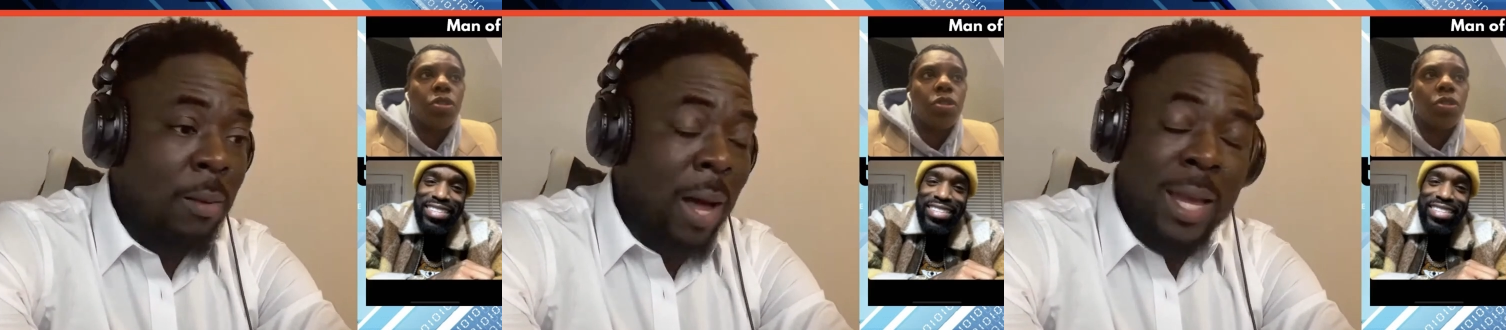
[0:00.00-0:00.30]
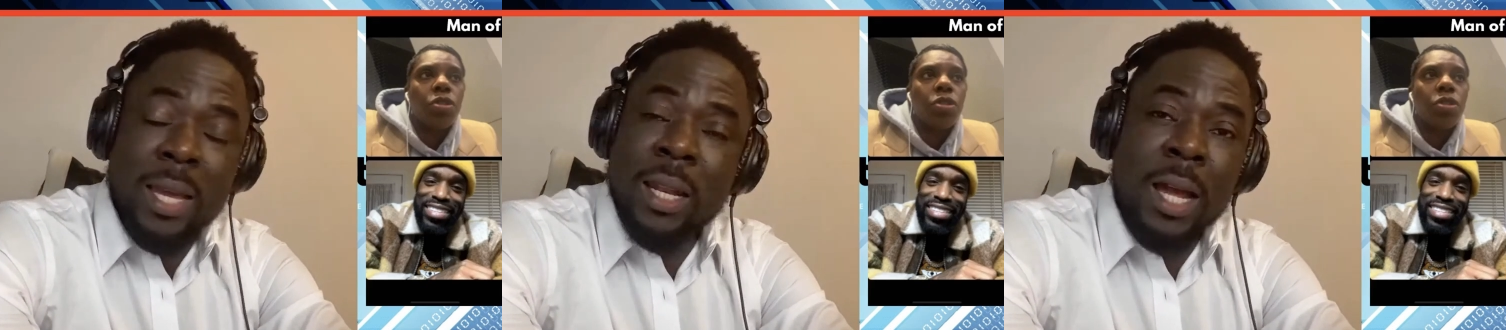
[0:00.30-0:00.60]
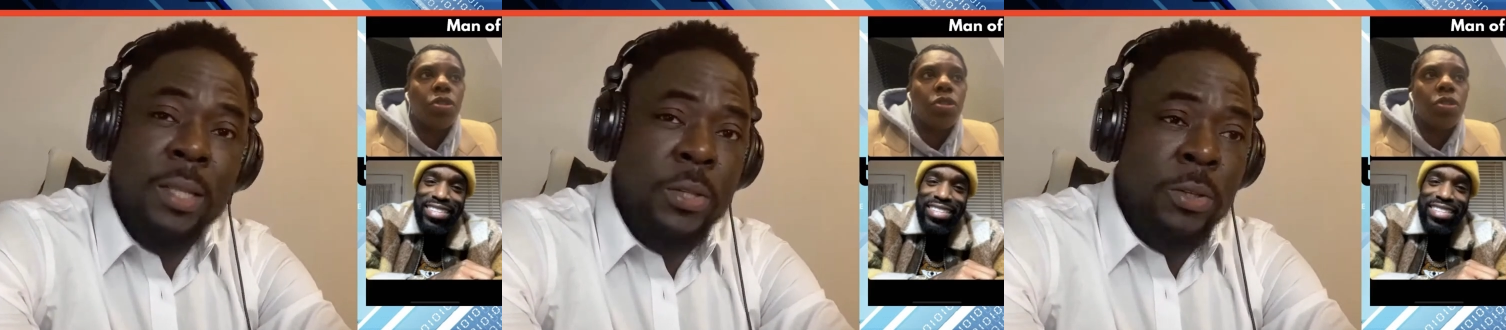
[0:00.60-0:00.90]
Speaker 1: I can't
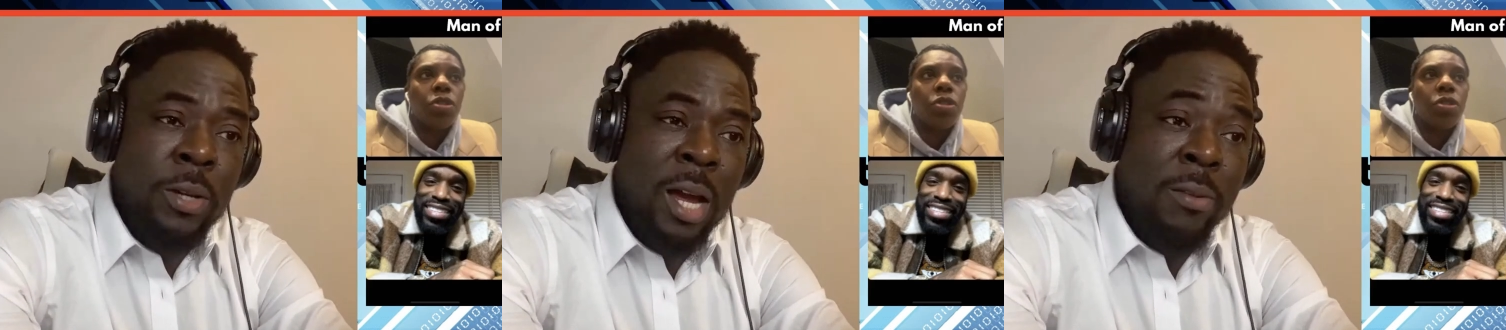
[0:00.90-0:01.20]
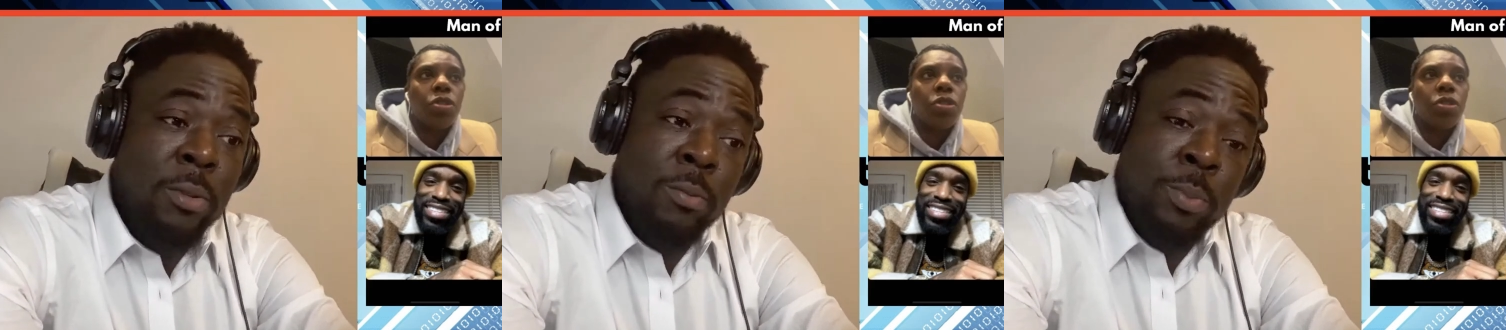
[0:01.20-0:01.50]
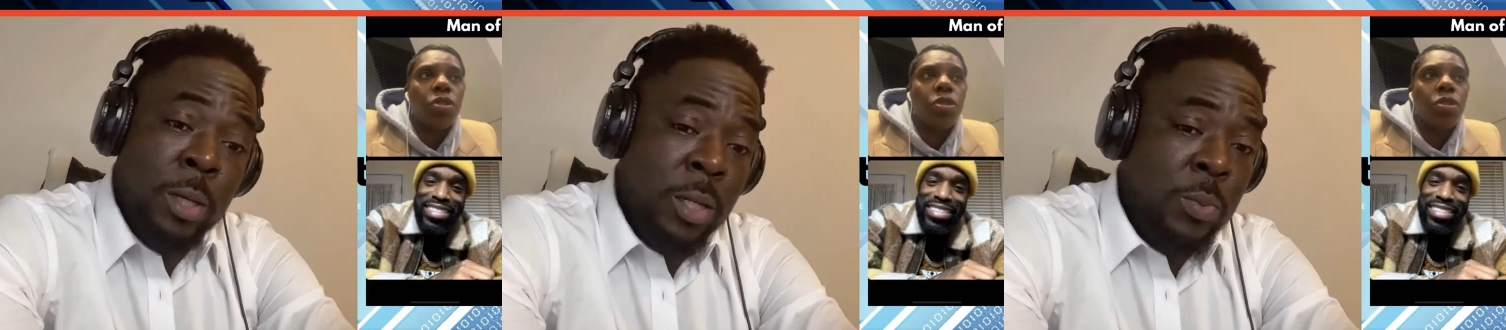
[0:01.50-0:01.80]
lie to you. I have to
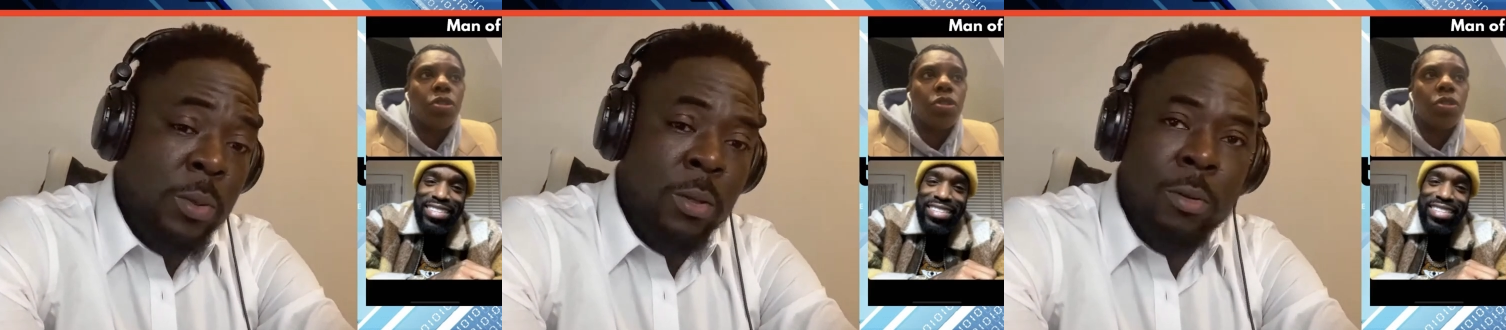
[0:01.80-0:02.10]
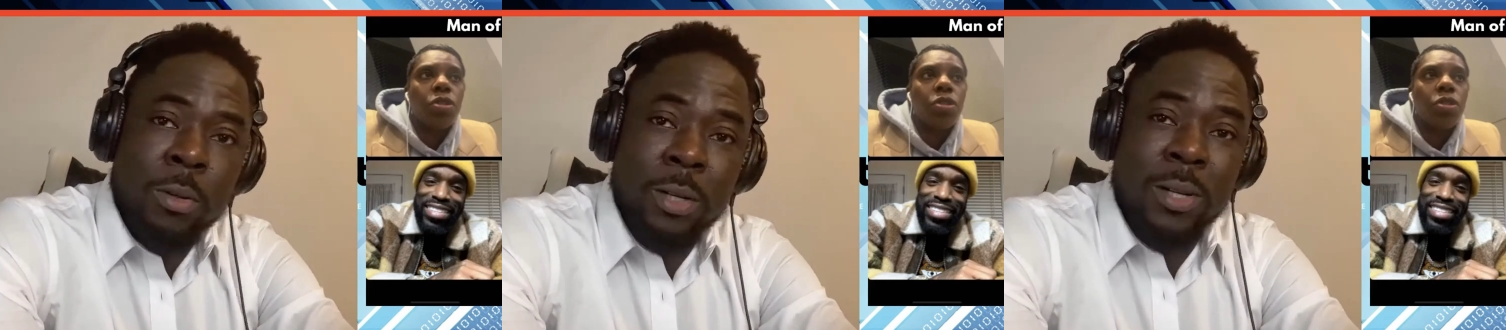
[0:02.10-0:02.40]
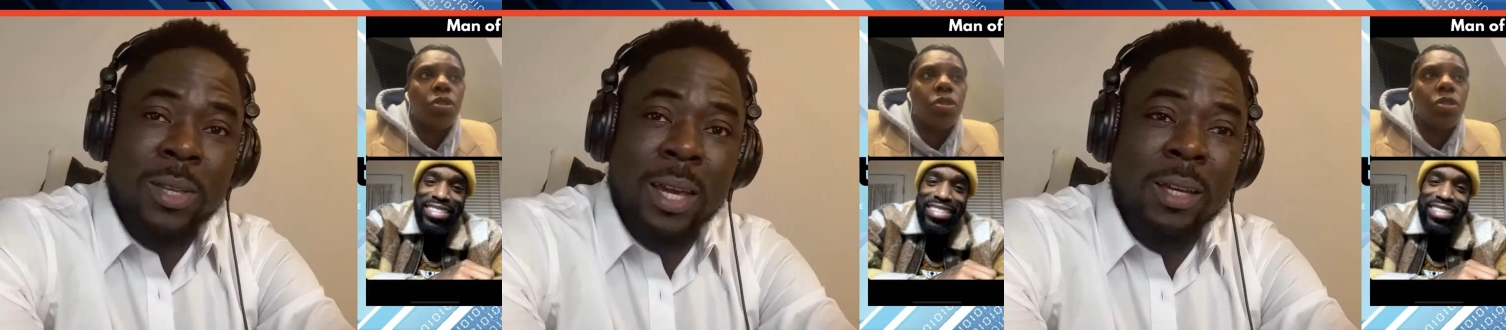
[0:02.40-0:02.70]
be honest with you,
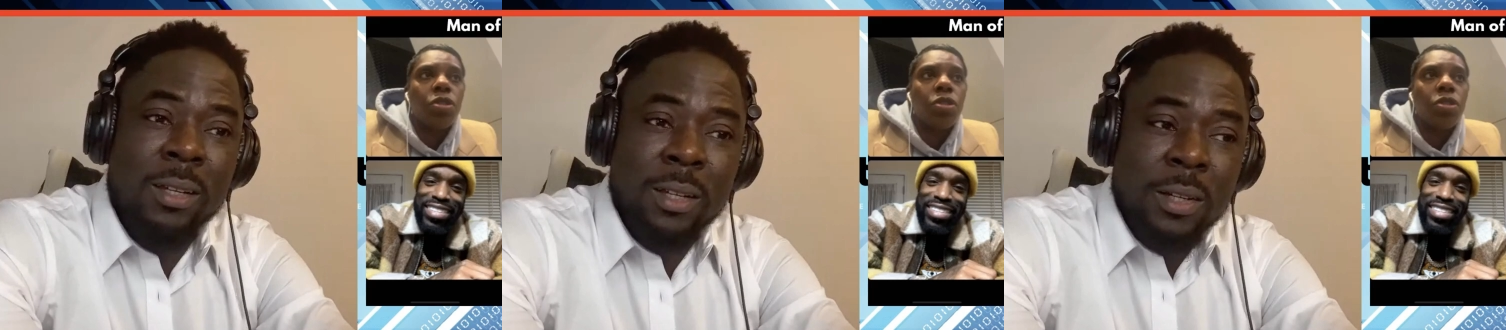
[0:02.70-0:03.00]
okay?